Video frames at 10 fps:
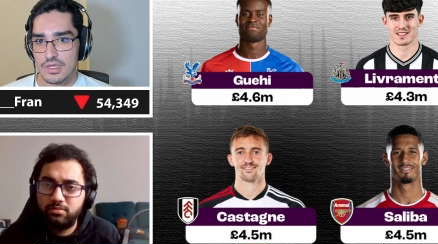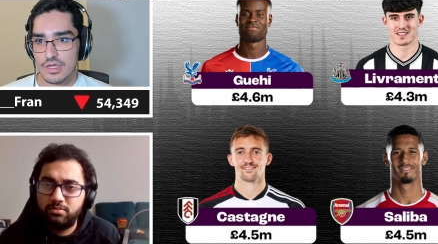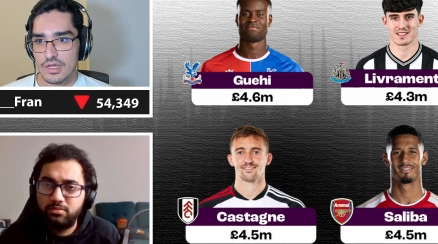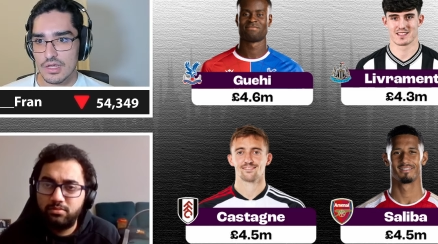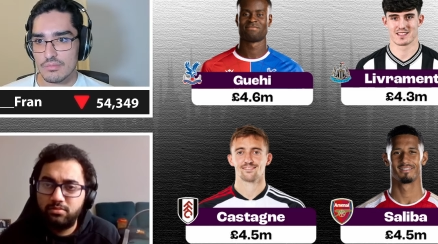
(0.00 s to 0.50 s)

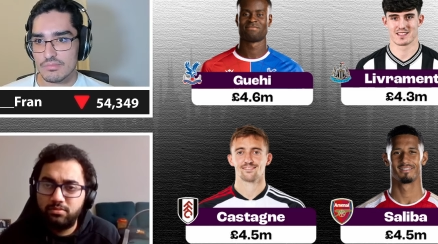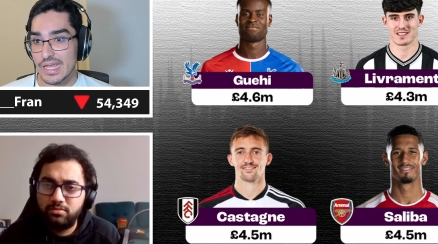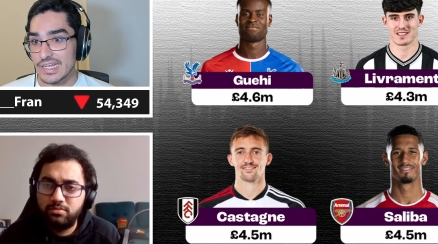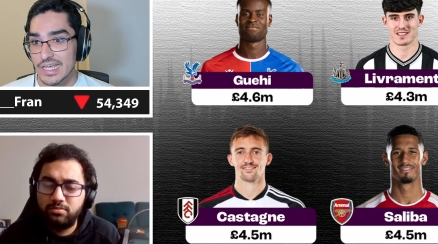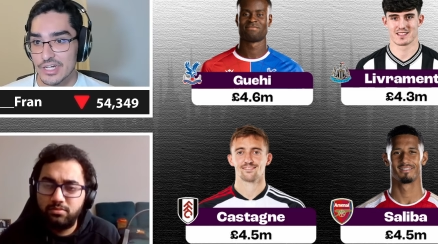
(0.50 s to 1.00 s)
Speaker 1: um,
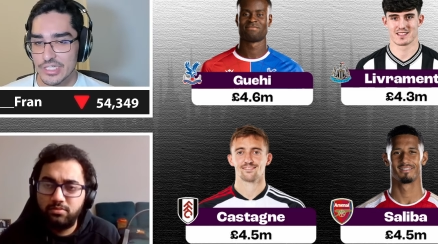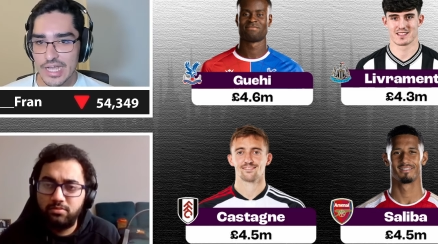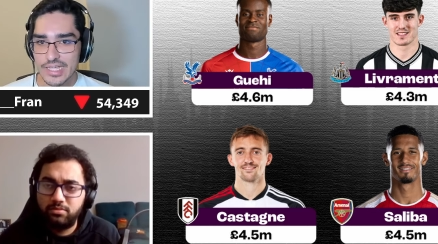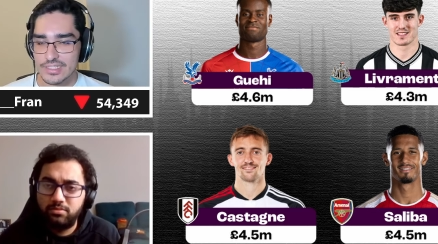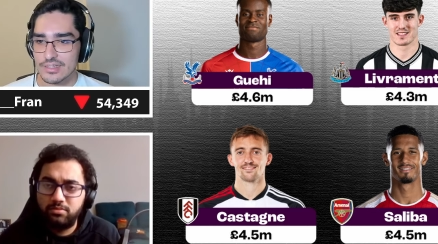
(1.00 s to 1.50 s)
and he actually
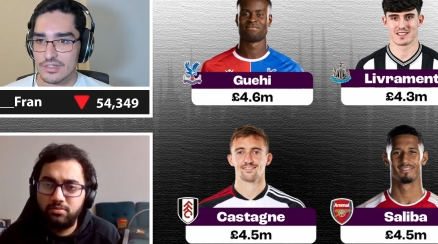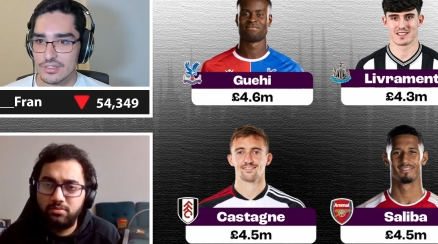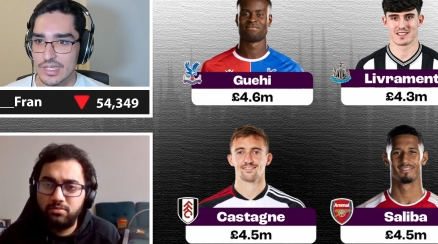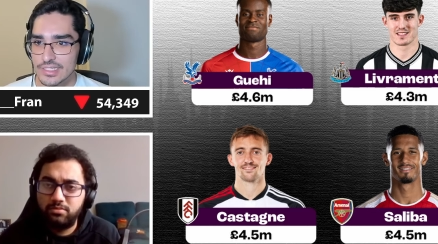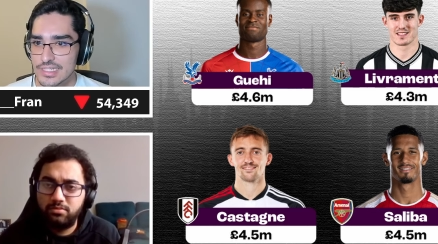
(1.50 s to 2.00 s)
has like
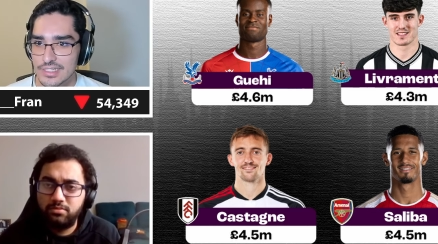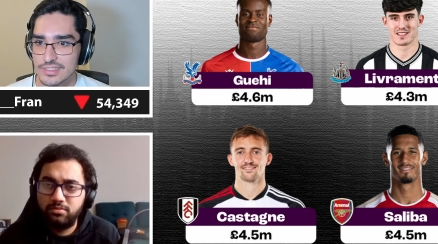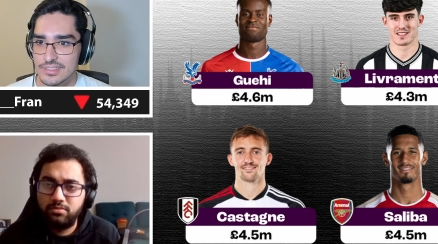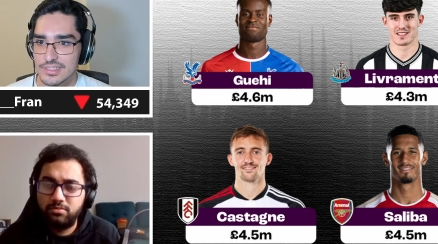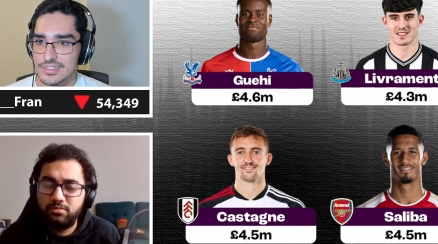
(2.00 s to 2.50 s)
underlying stats
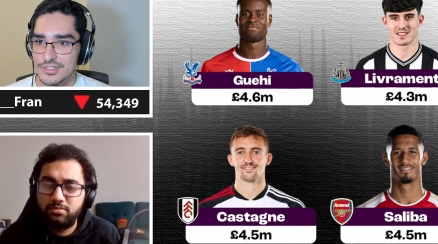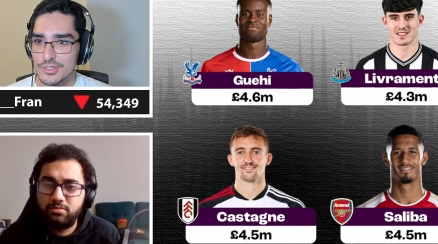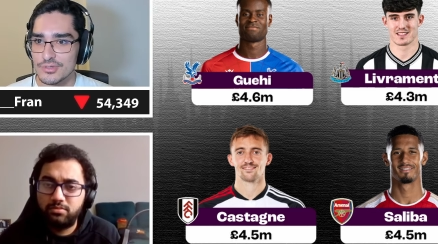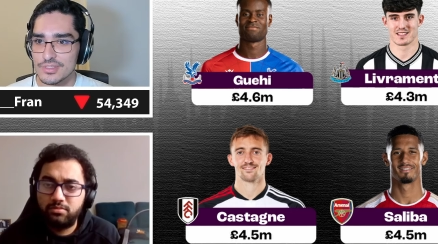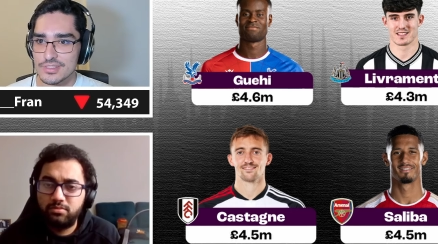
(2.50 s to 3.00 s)
this season. You
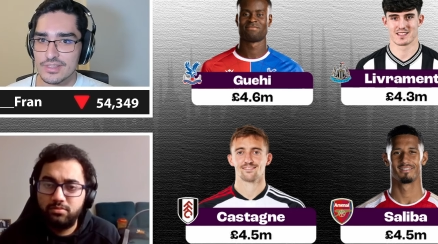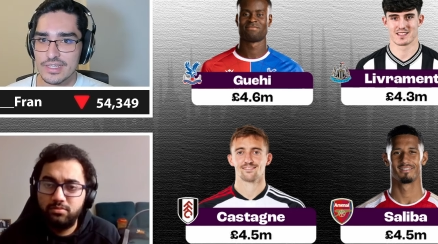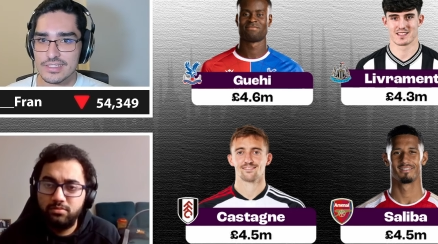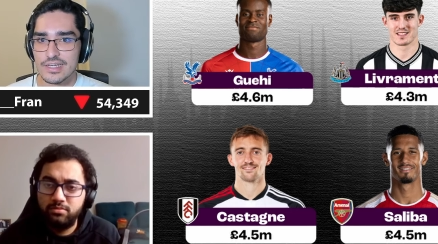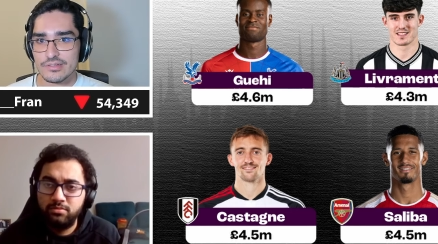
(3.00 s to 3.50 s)
know,
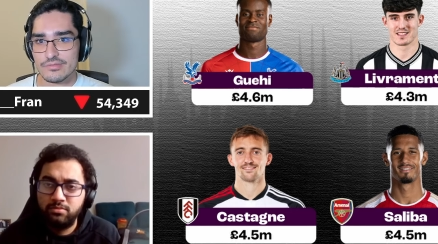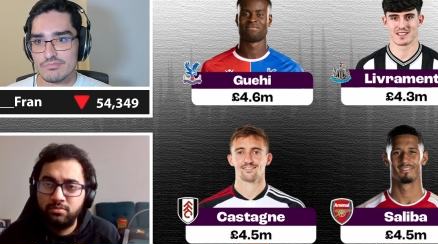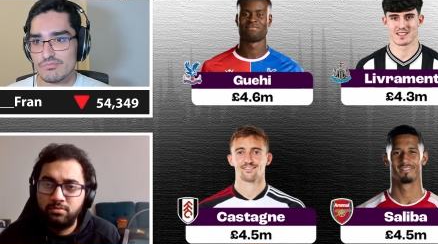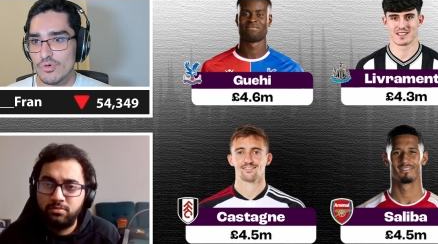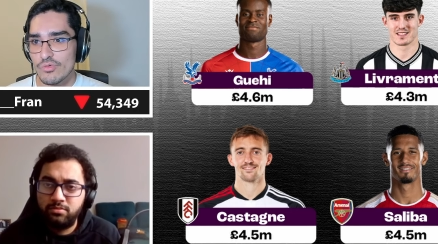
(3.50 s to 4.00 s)
things that
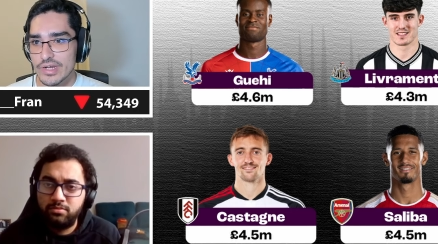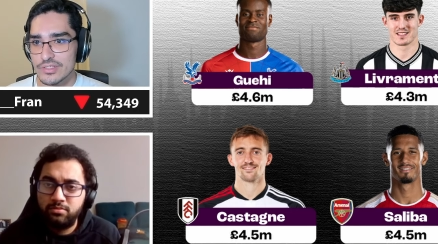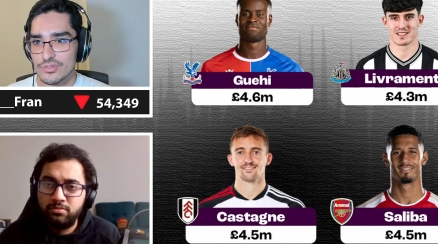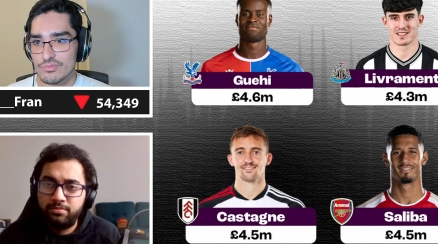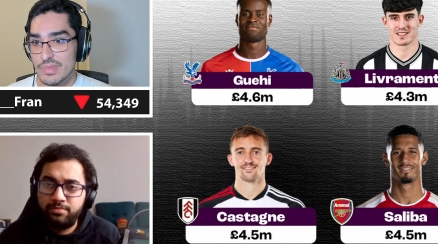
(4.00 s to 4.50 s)
already
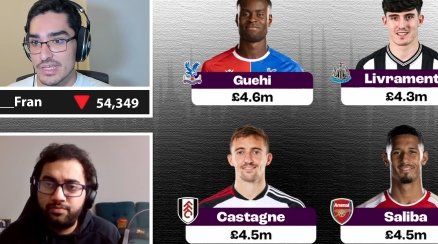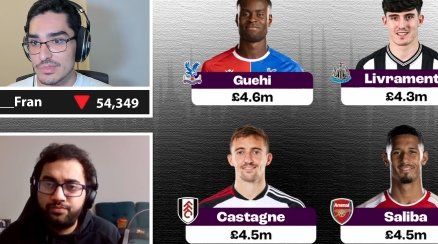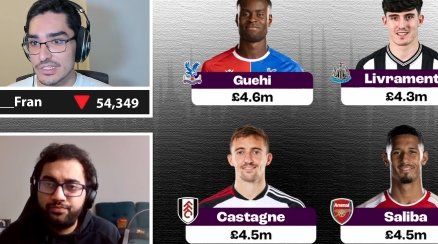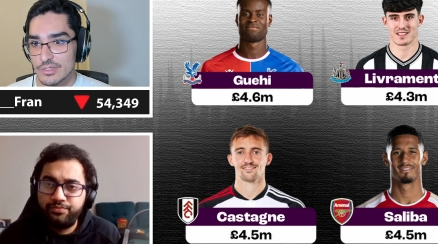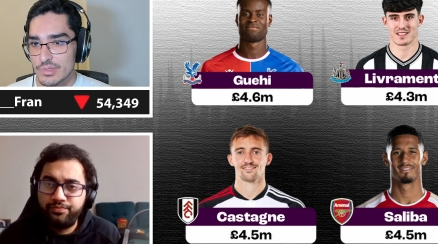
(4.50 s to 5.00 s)
sort of make
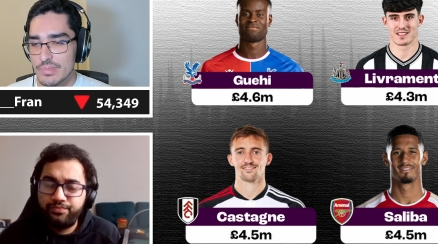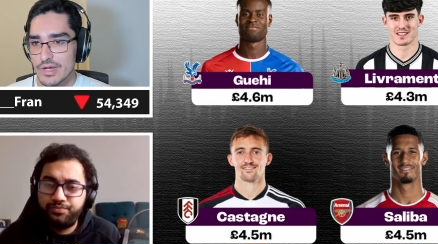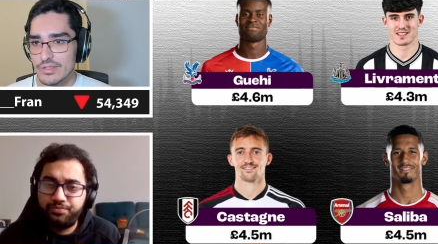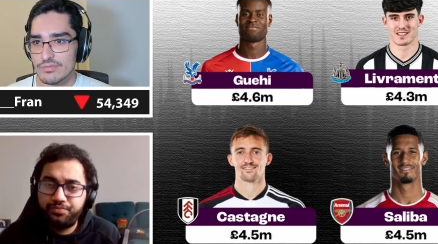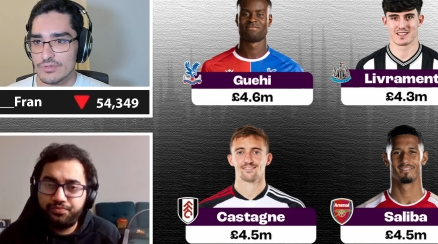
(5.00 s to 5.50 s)
him a little bit
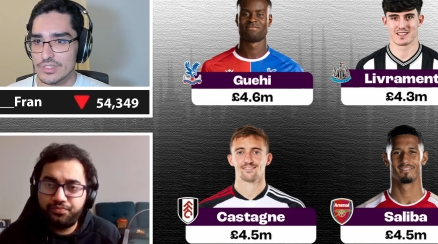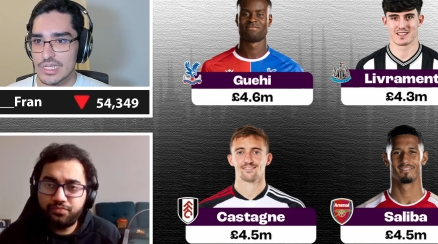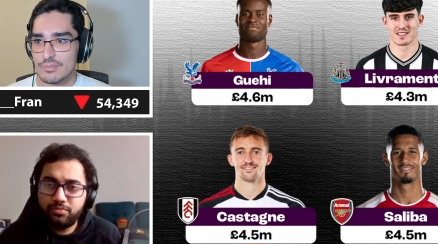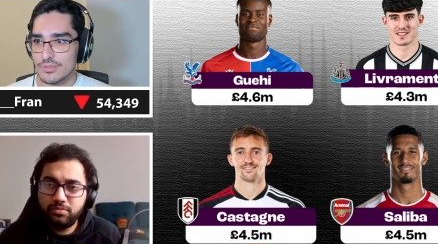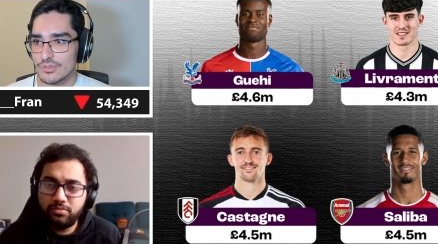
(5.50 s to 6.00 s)
better than, for
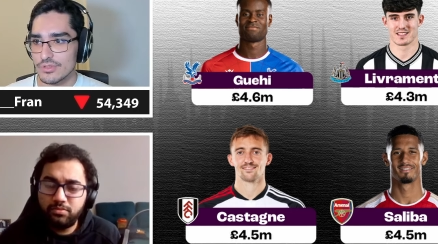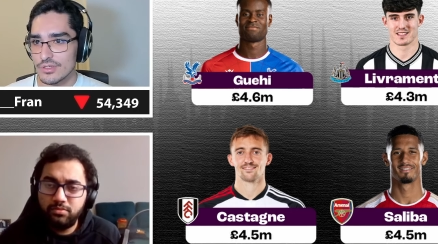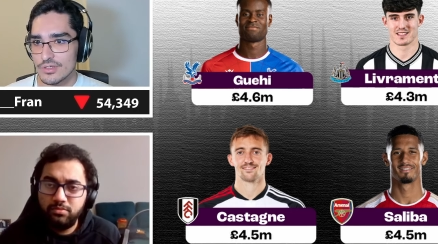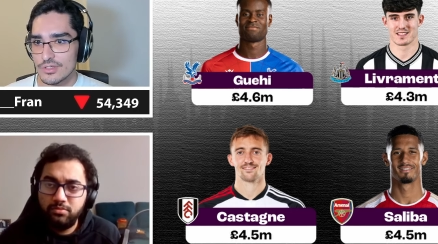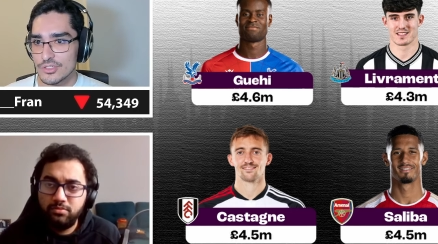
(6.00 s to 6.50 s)
example,
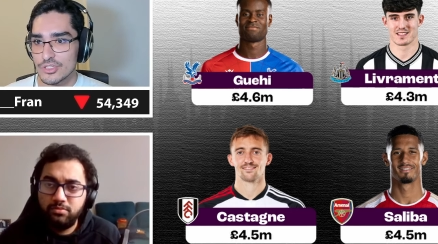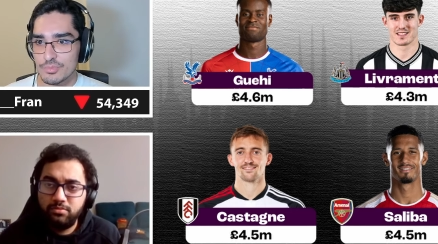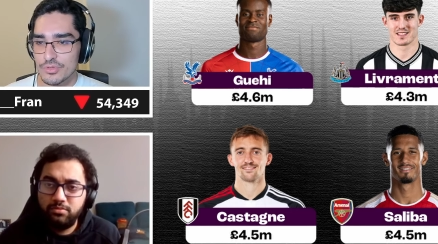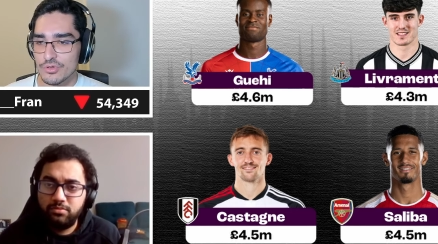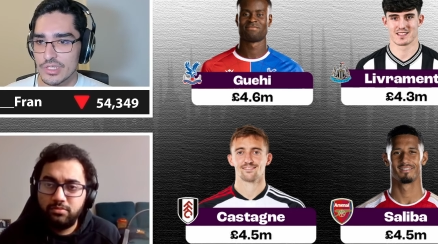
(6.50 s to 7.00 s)

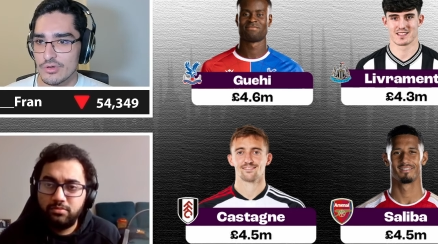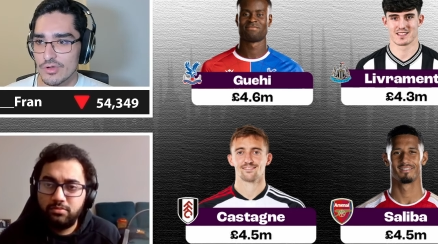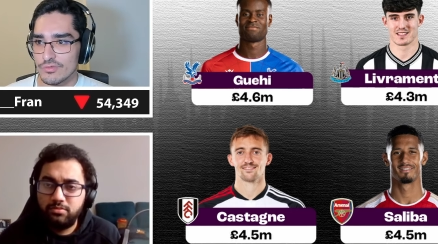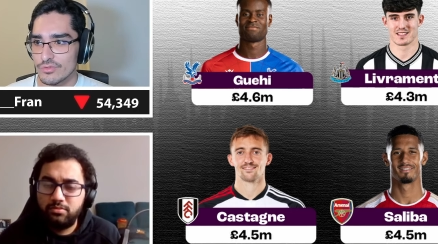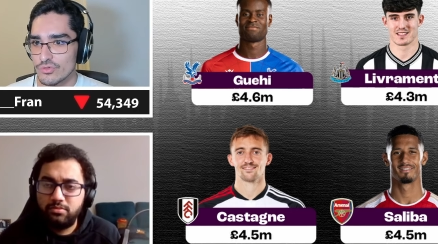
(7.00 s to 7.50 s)
just purely
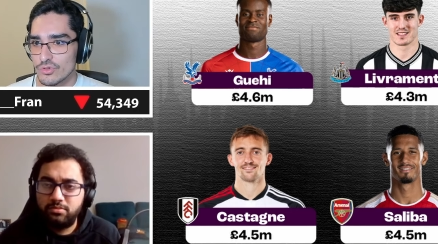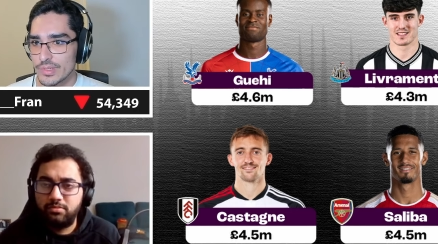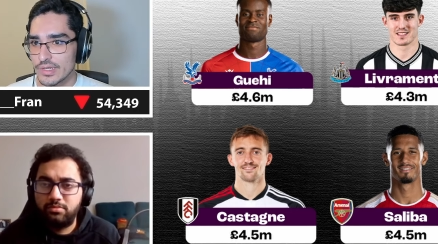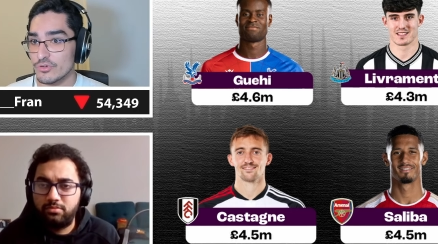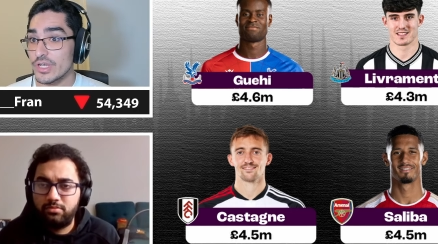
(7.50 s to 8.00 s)
going for
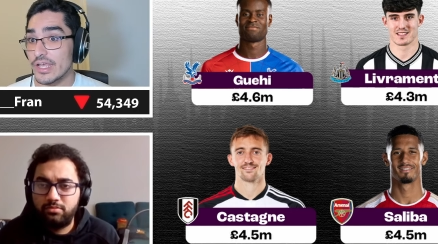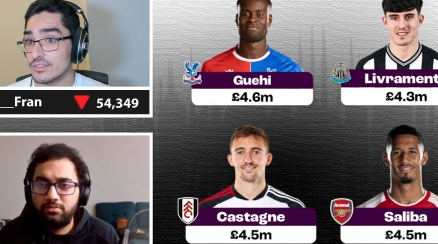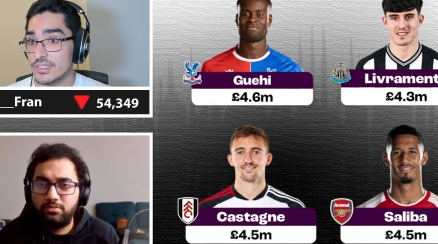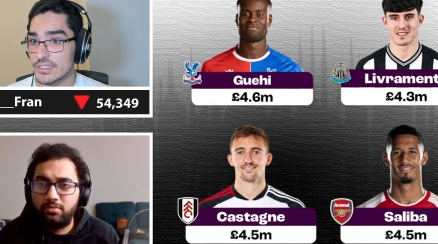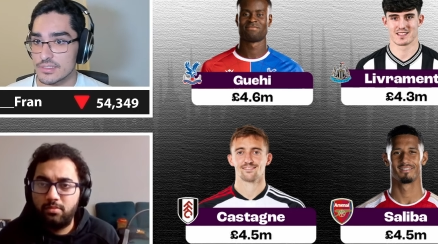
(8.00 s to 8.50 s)
Ruben for
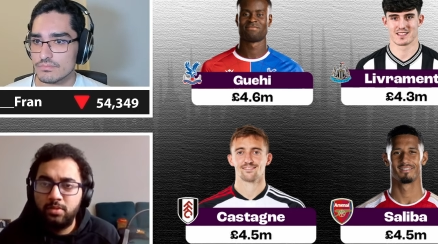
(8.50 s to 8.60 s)
nailedness.